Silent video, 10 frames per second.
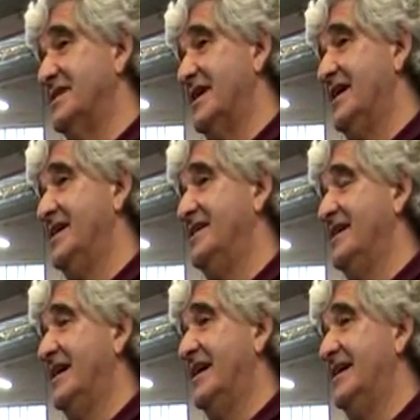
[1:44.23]
and
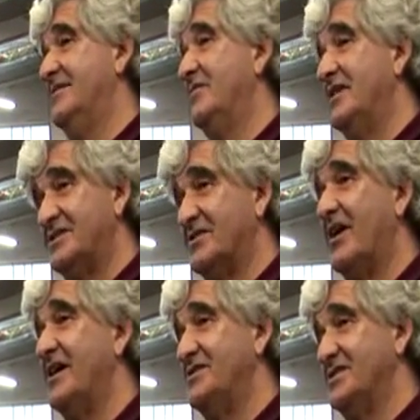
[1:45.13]
a
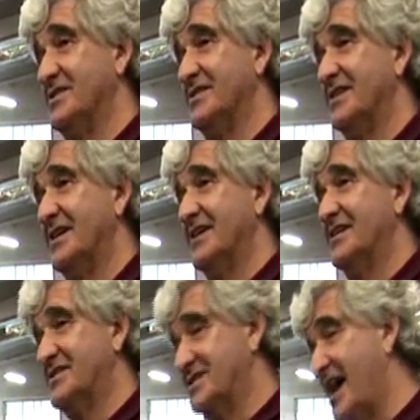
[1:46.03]
restoration
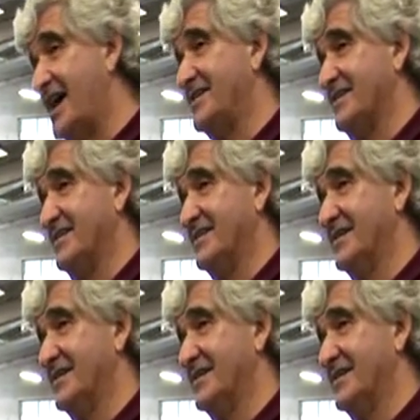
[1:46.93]
started.